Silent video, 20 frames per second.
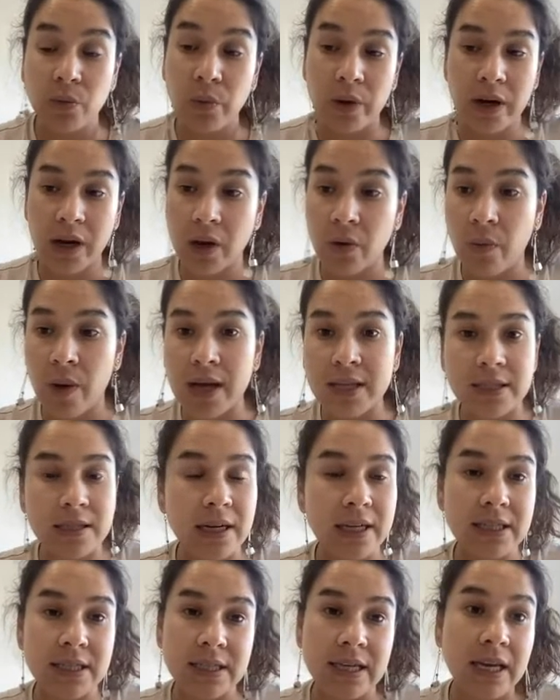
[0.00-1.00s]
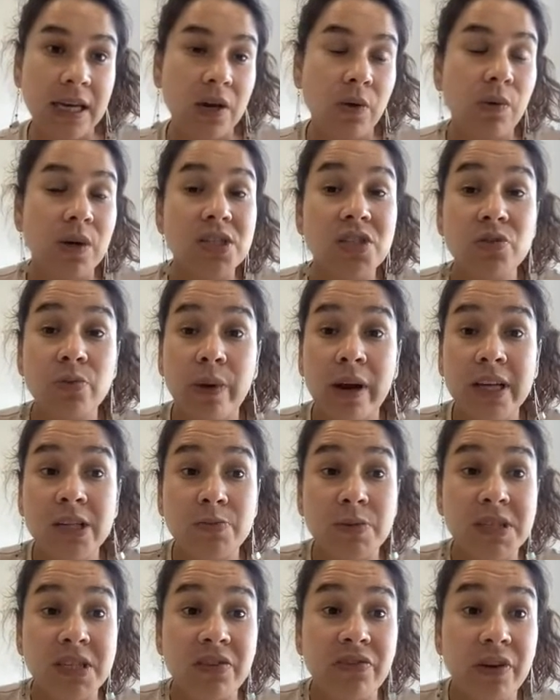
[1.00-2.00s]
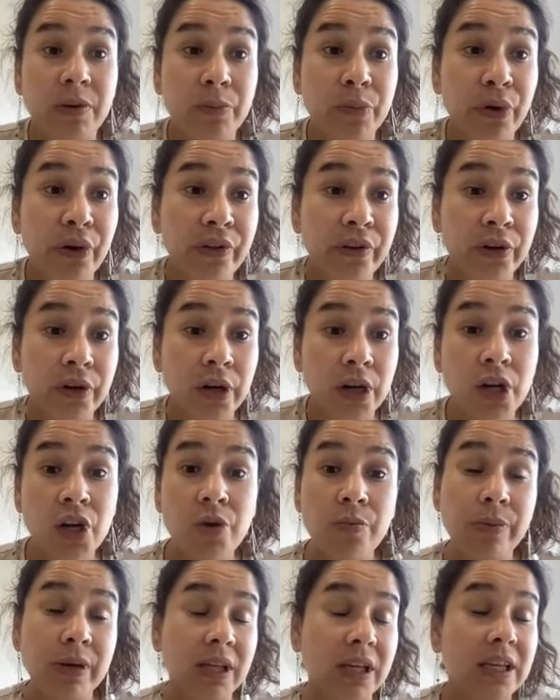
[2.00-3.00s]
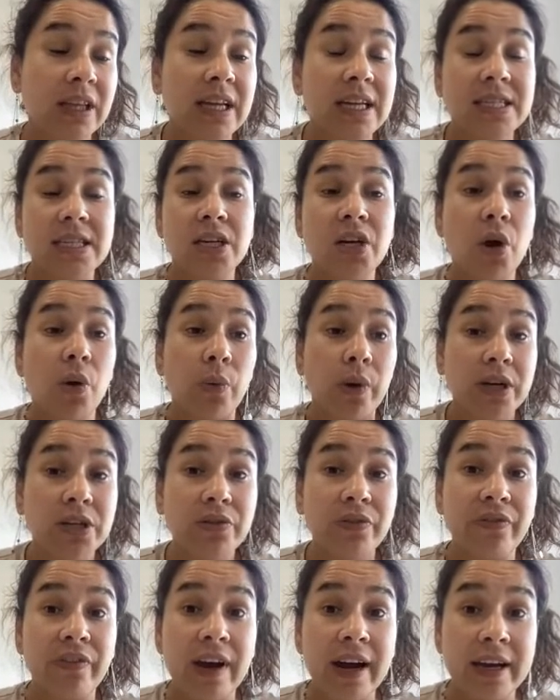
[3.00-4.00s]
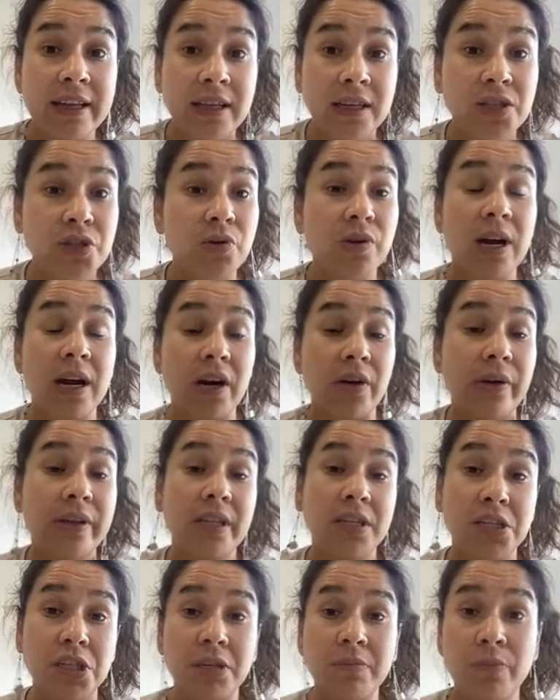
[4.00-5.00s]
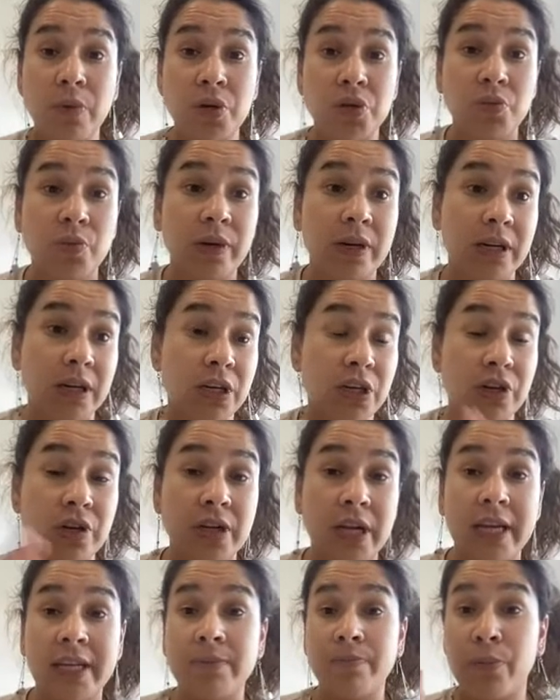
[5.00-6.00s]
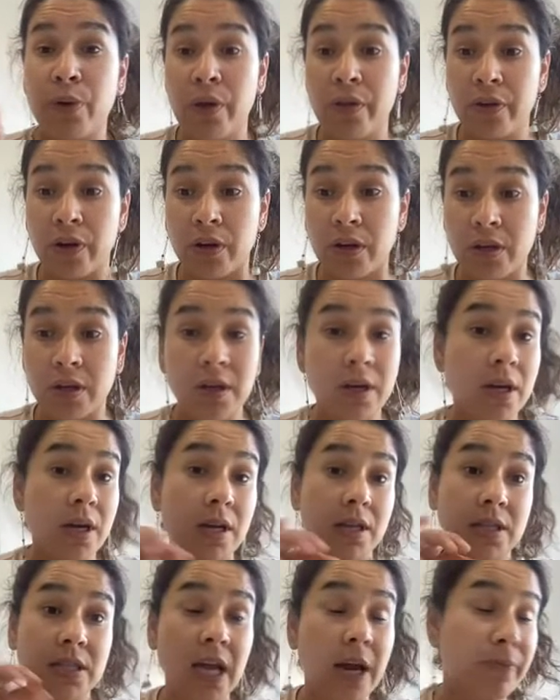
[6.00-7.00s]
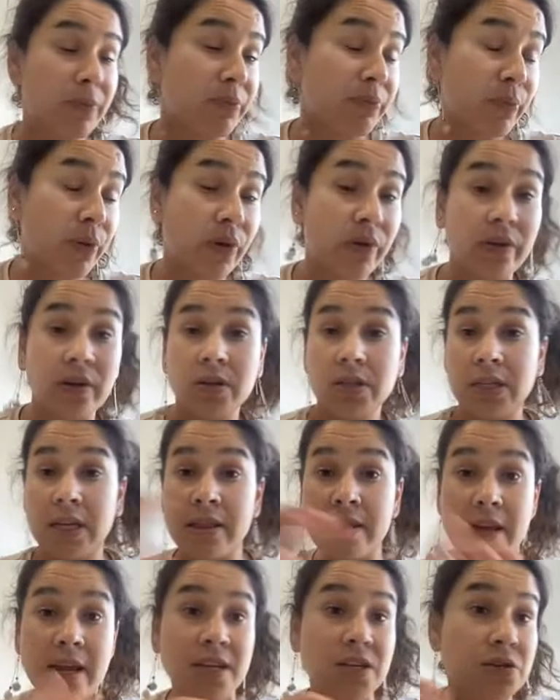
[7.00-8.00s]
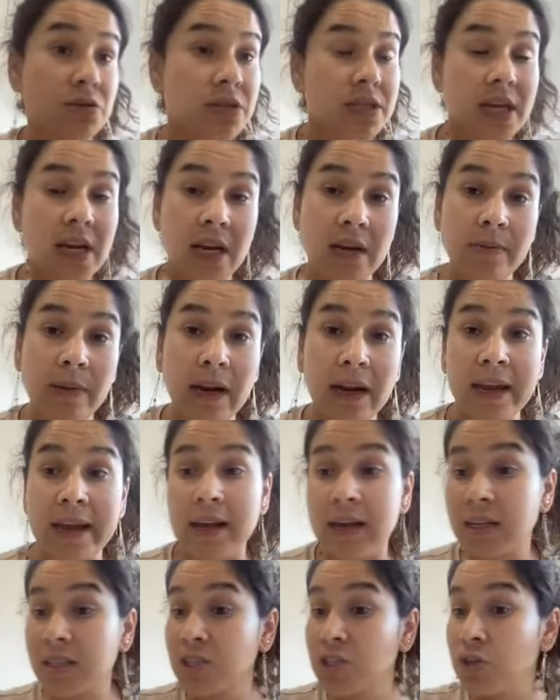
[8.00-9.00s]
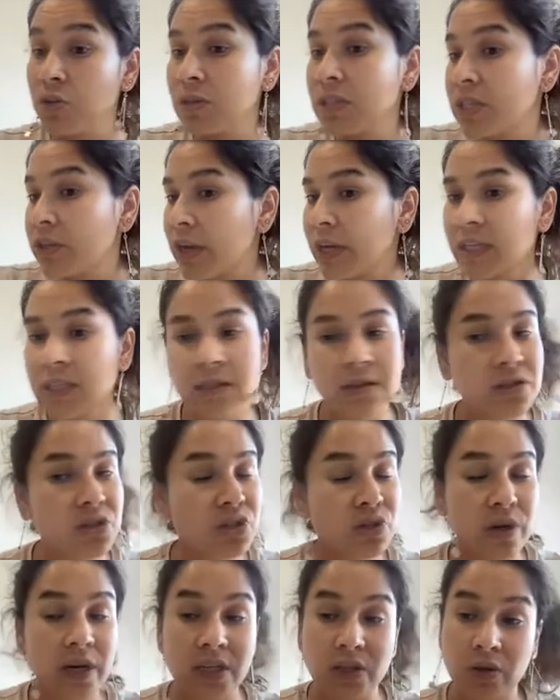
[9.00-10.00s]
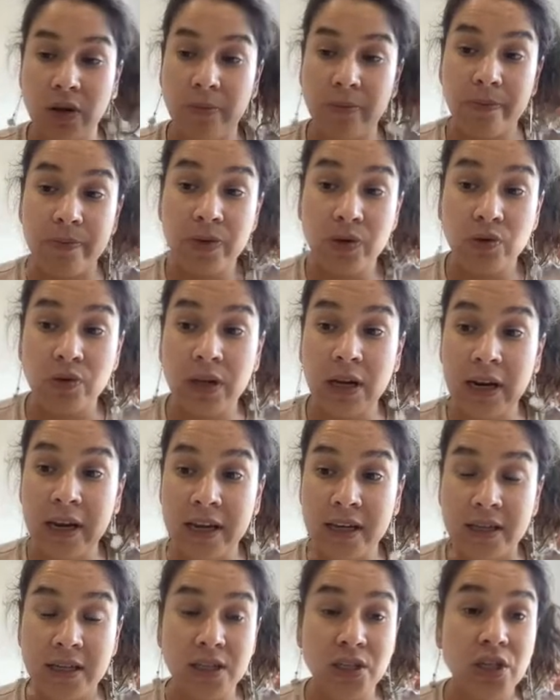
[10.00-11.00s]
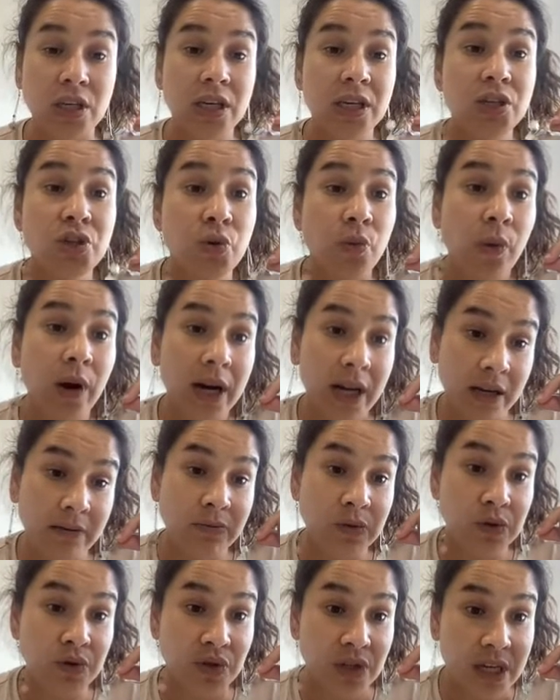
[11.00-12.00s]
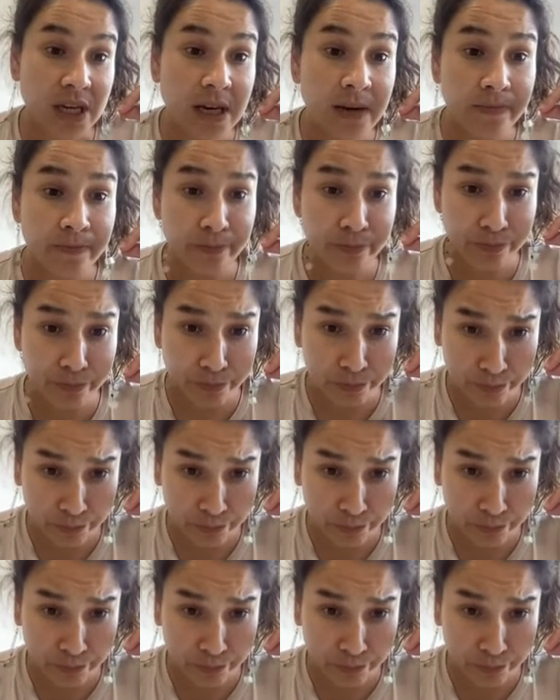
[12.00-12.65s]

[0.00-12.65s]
it where he wants. Let's say he wants to buy a specific product, but he doesn't know where to find it. You can create a chat box where you name product, type of products, and then you send him a link and you direct it straight to the link that you want him to see.